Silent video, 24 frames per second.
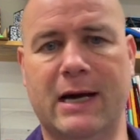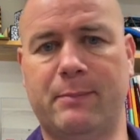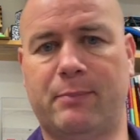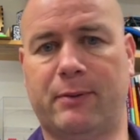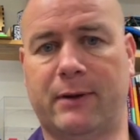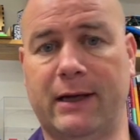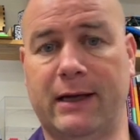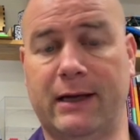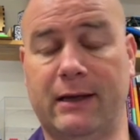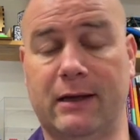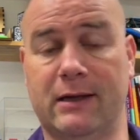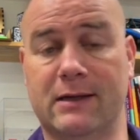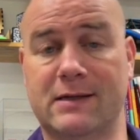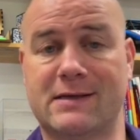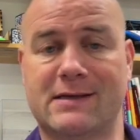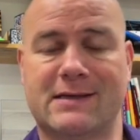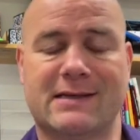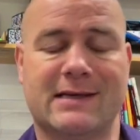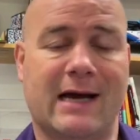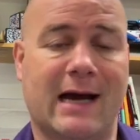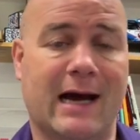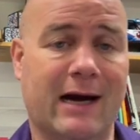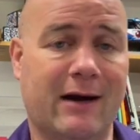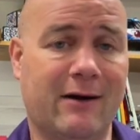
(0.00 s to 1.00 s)

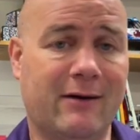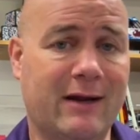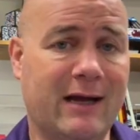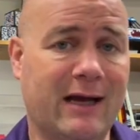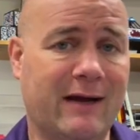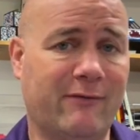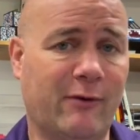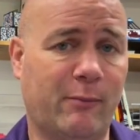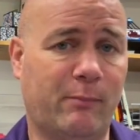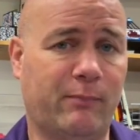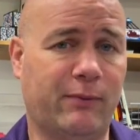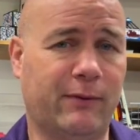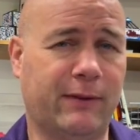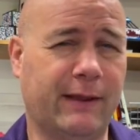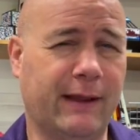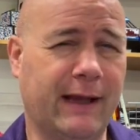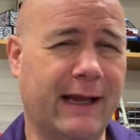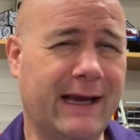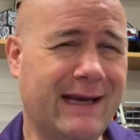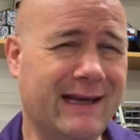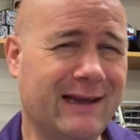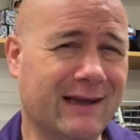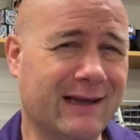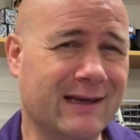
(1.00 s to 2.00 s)
playlists. I already have a
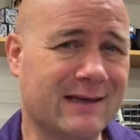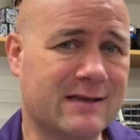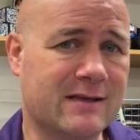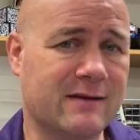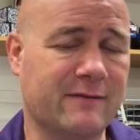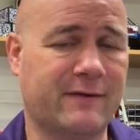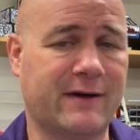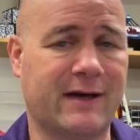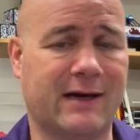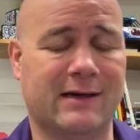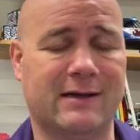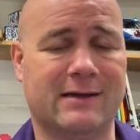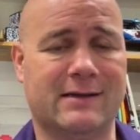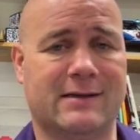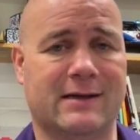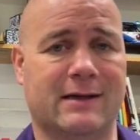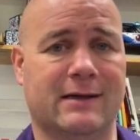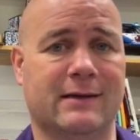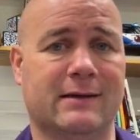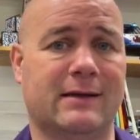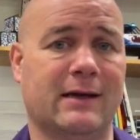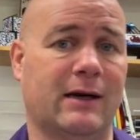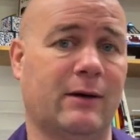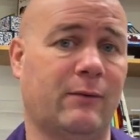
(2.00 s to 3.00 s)
playlist of
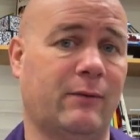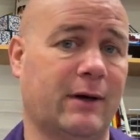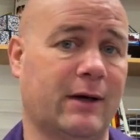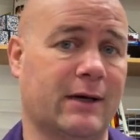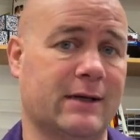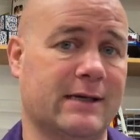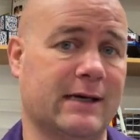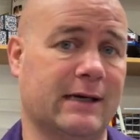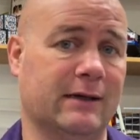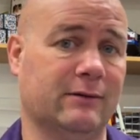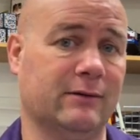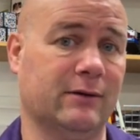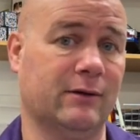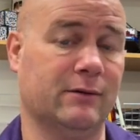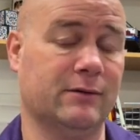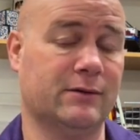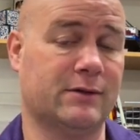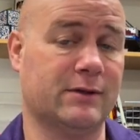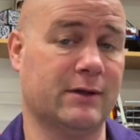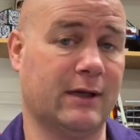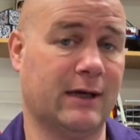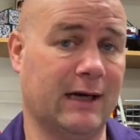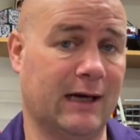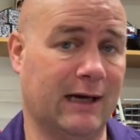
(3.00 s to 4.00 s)
content that I want to
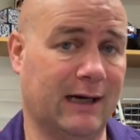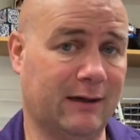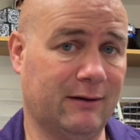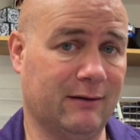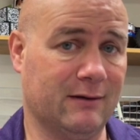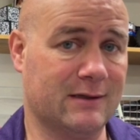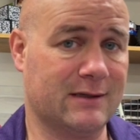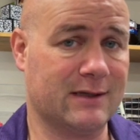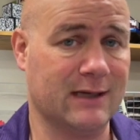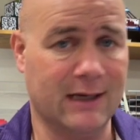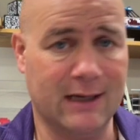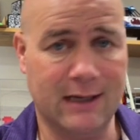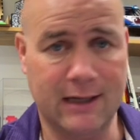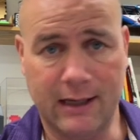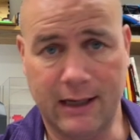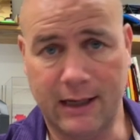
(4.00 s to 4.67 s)
download to the goggles